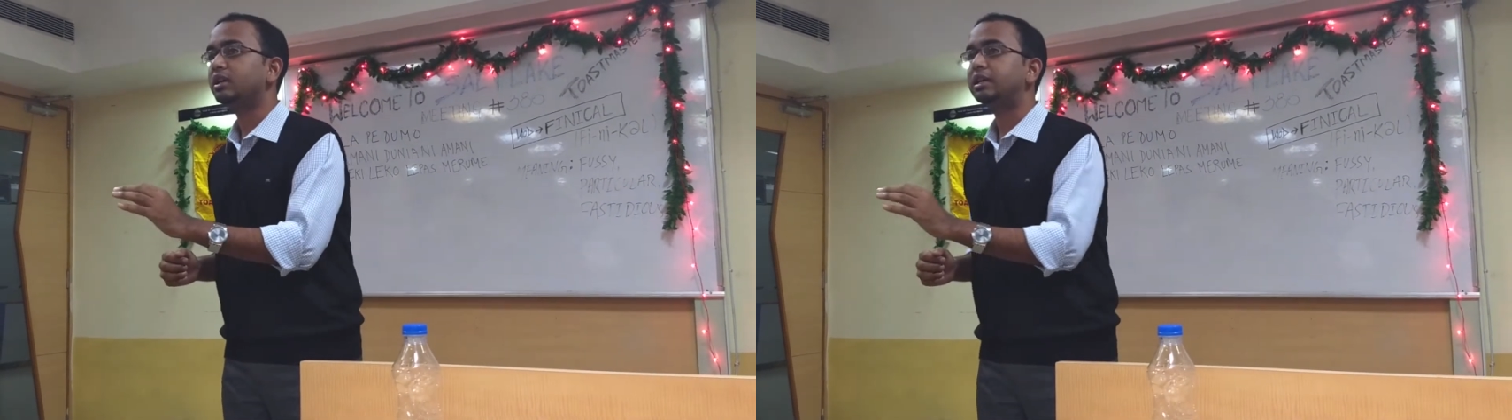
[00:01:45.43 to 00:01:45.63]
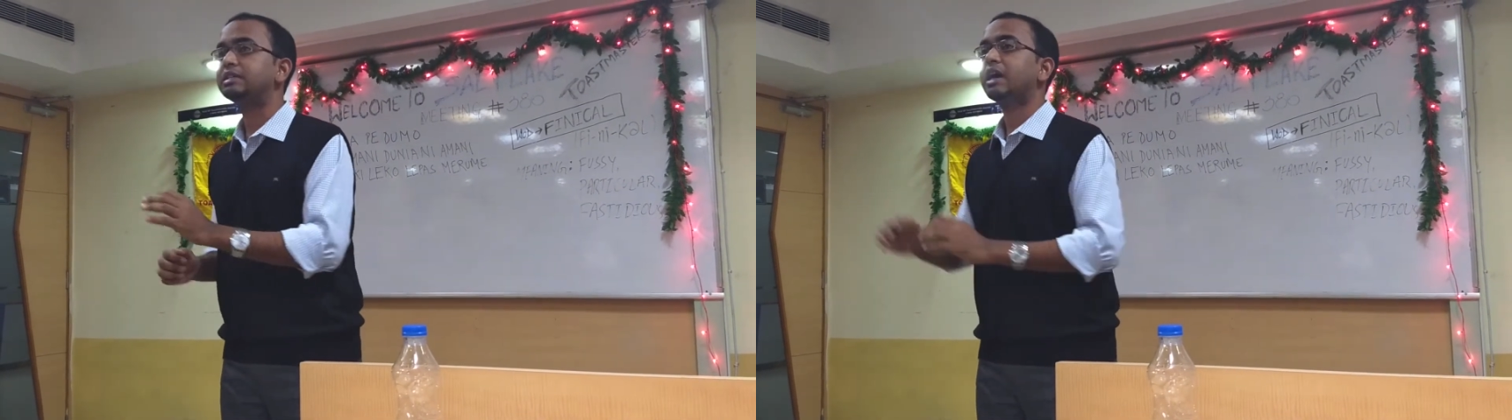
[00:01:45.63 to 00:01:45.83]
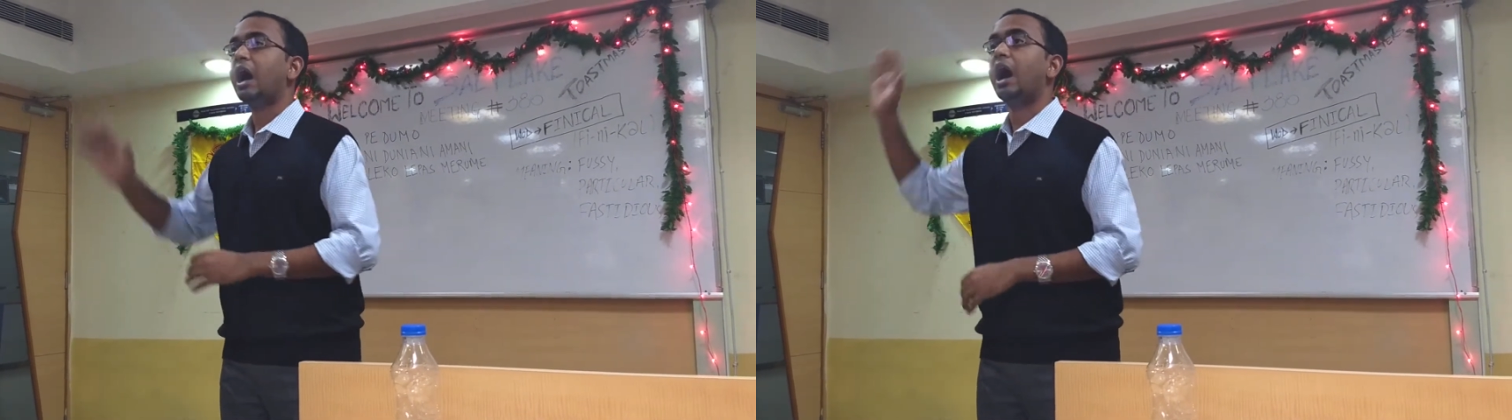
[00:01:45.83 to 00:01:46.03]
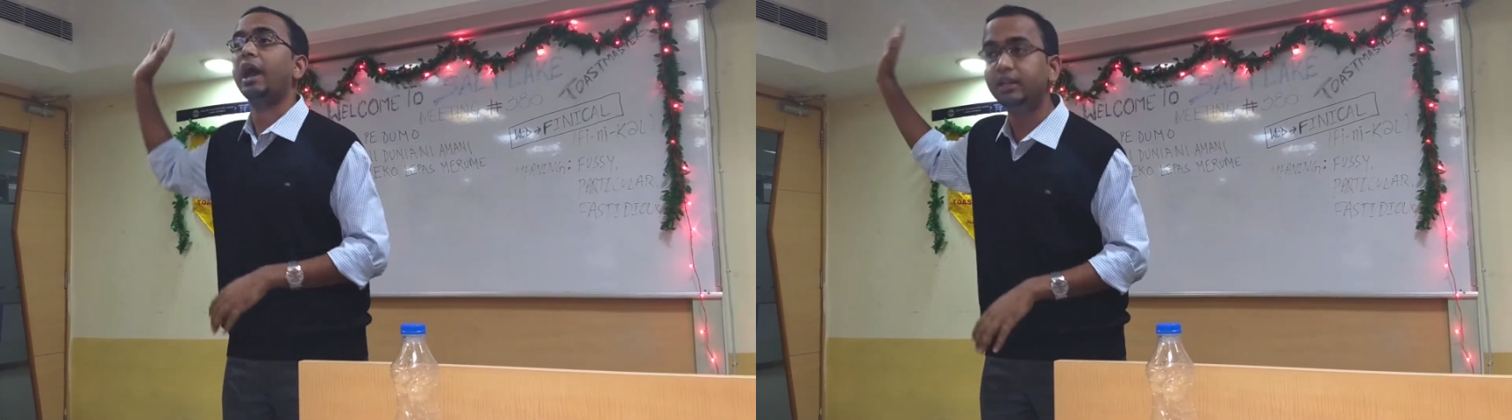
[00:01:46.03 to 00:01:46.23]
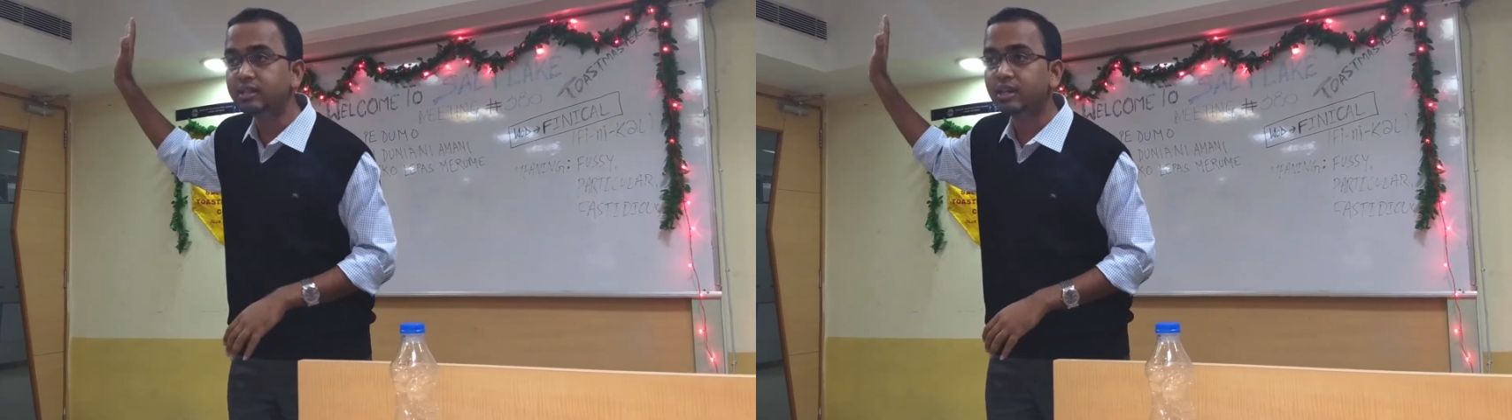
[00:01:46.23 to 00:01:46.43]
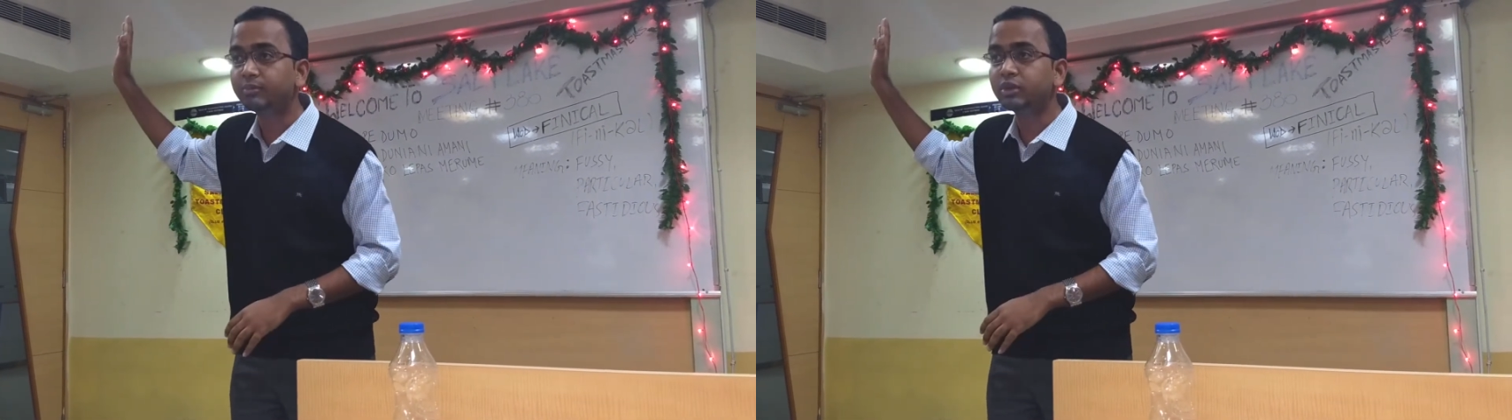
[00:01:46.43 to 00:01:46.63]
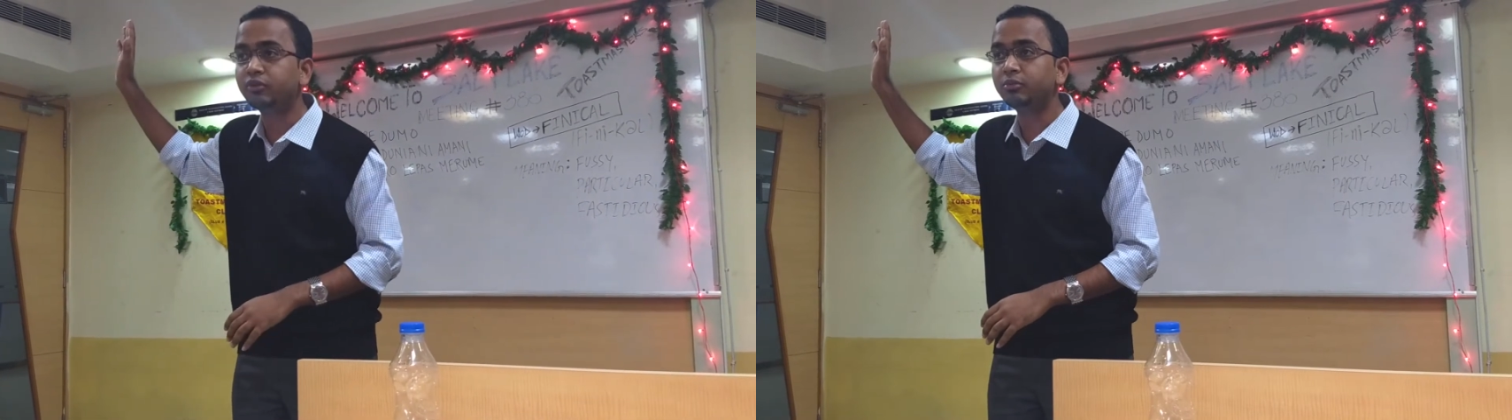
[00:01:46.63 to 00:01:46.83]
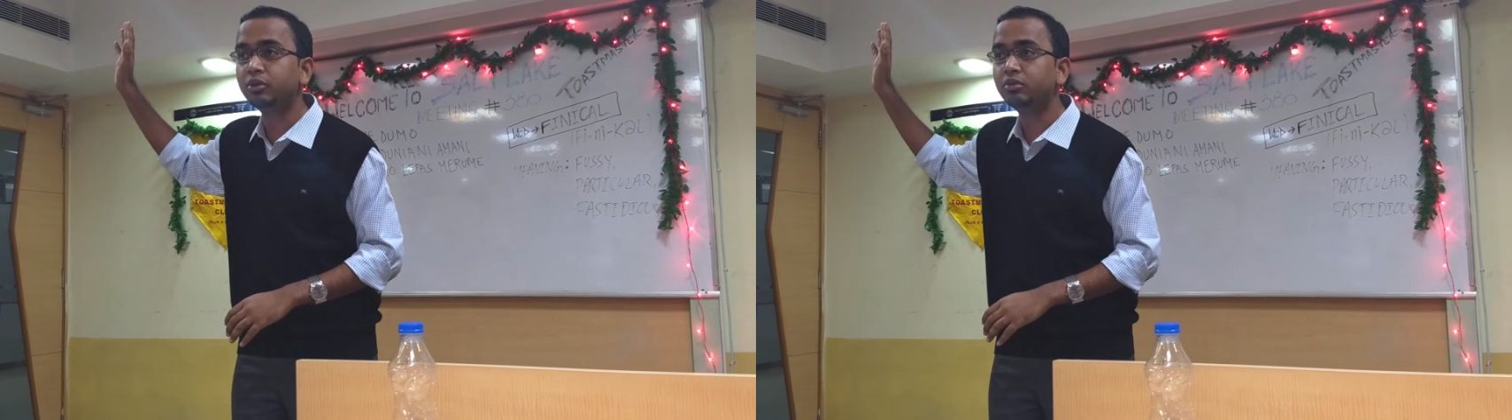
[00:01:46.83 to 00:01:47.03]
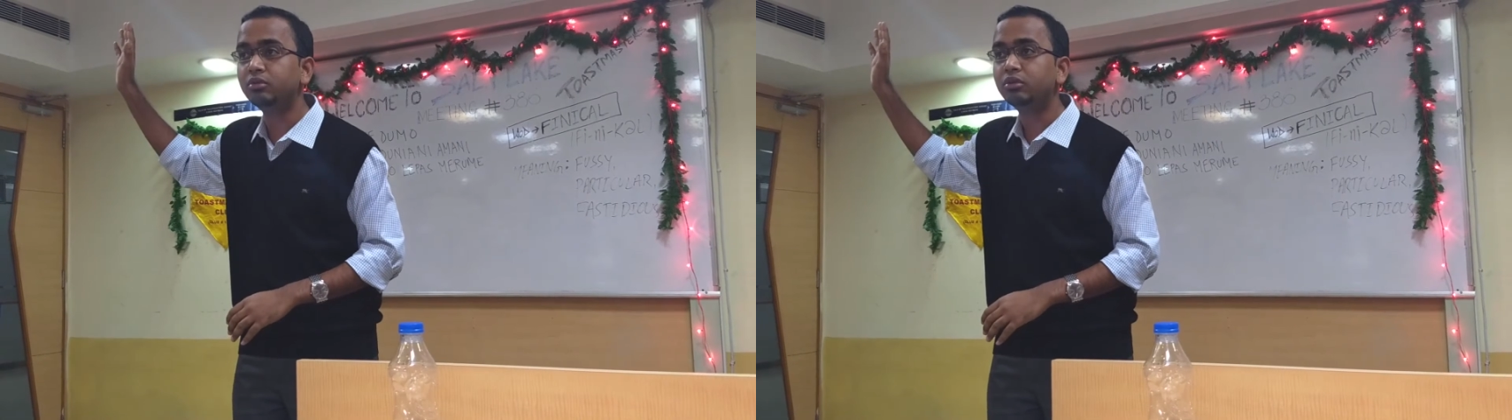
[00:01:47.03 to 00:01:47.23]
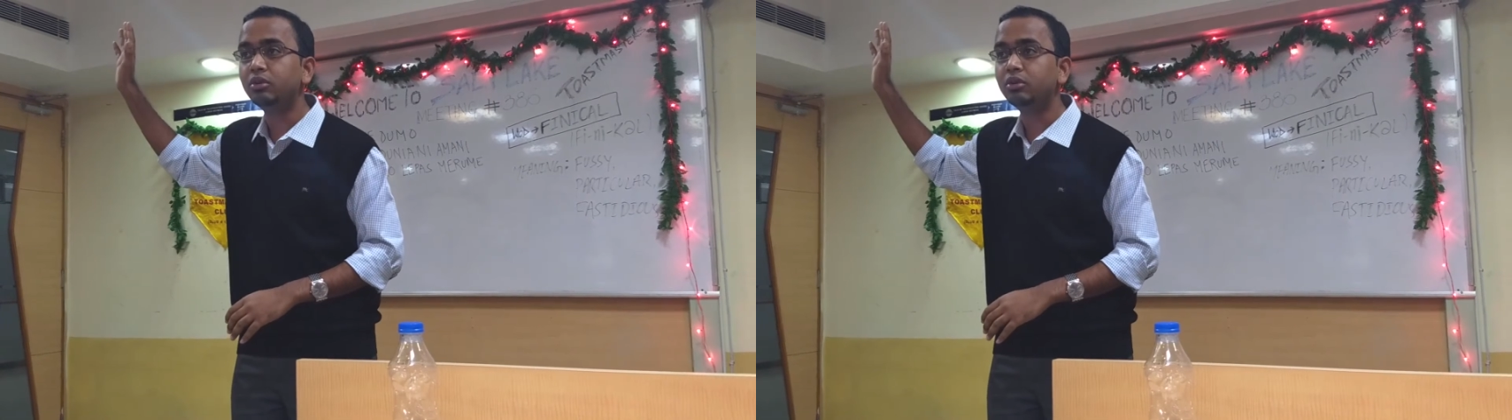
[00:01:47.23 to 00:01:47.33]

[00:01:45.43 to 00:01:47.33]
is hiding something from you?